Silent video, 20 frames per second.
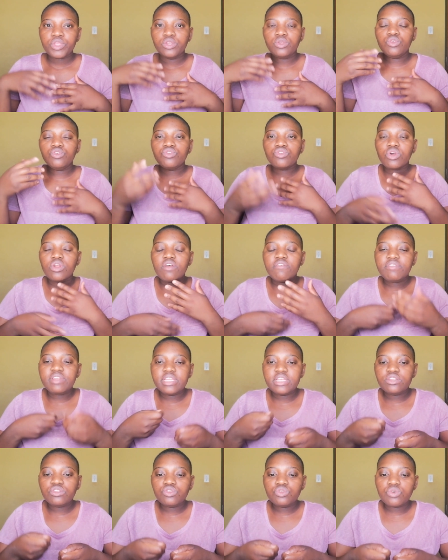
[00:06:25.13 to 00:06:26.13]
you sort of
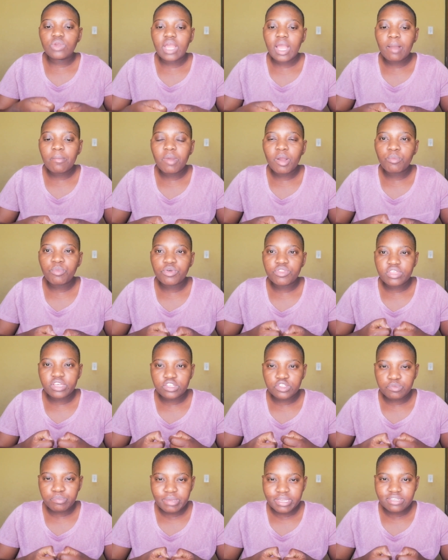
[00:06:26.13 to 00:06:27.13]
need to come up with
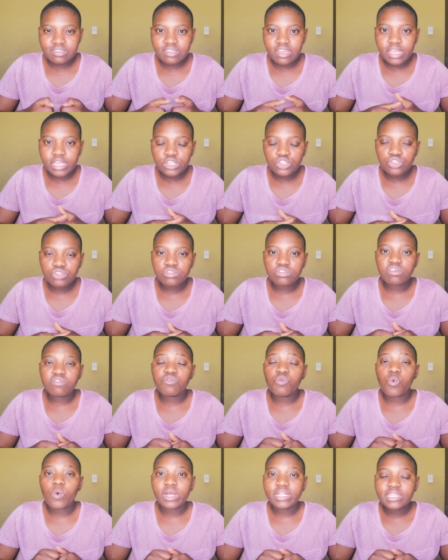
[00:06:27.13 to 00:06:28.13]
expectations of
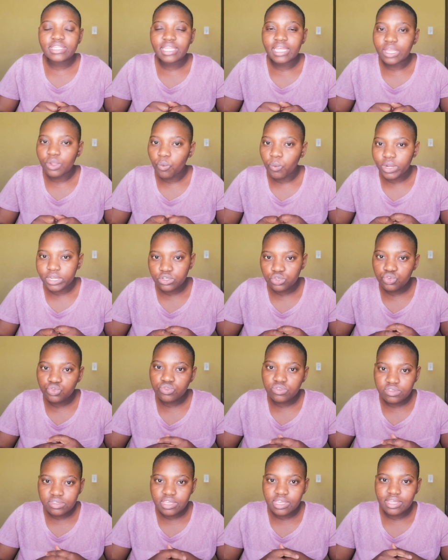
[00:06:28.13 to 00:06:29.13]
what they want to
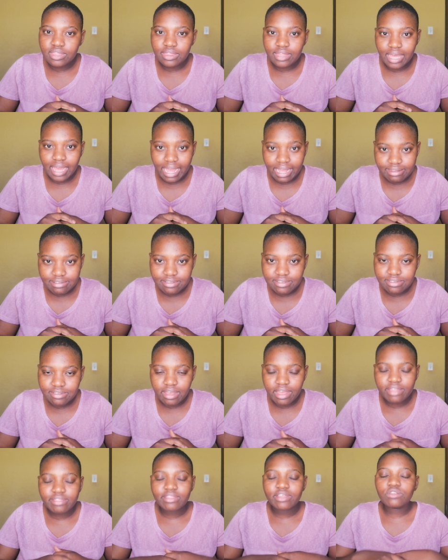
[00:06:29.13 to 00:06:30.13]
see in the answer.
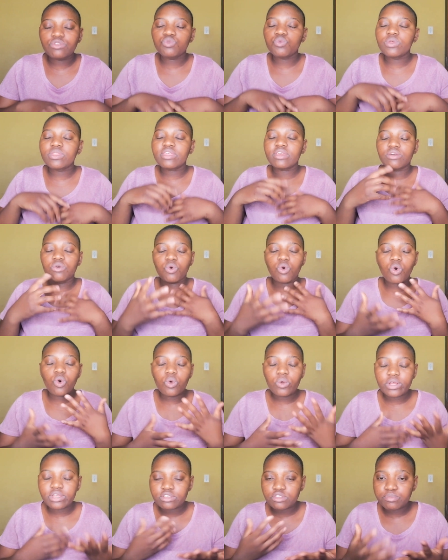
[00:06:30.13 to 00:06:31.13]
And that's where the
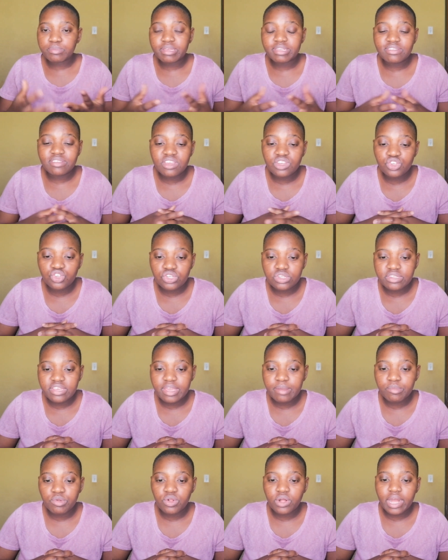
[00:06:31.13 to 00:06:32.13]
whole expectation
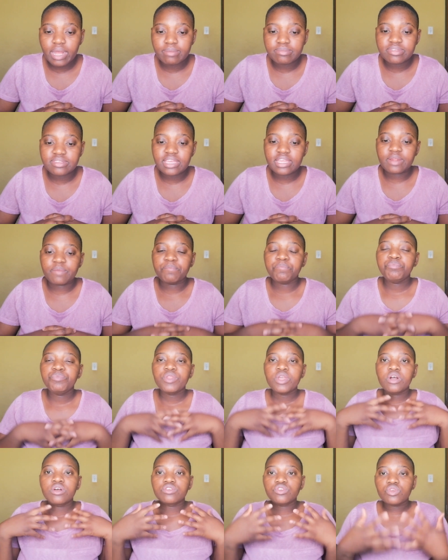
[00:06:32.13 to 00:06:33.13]
table comes in.
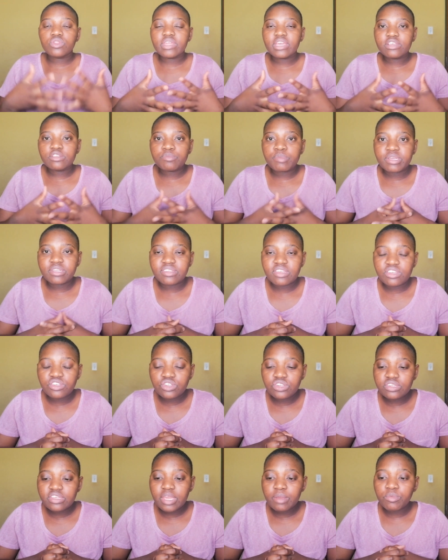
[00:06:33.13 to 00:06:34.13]
So the
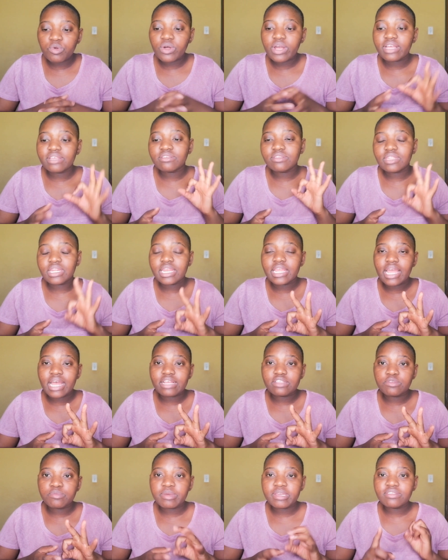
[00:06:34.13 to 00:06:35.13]
expectation table has 3
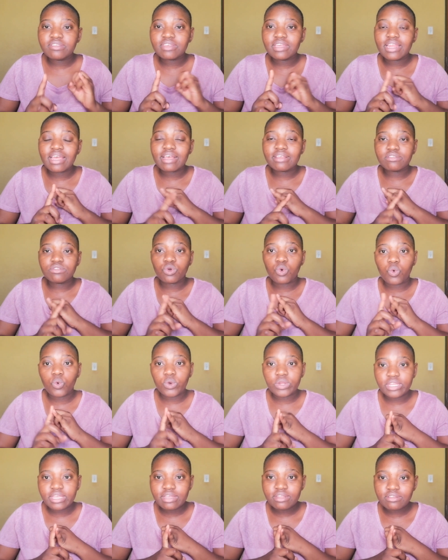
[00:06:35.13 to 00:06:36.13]
aspects. It has the
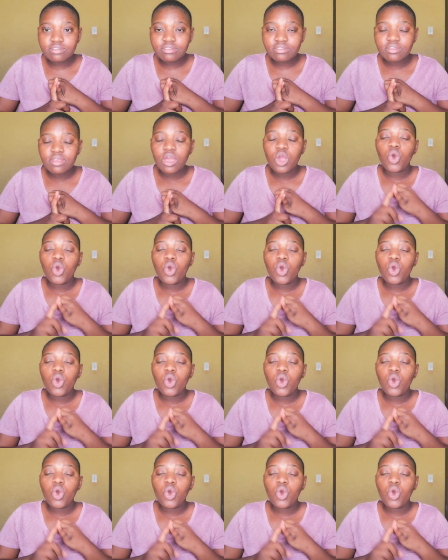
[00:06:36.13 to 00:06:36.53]
audience.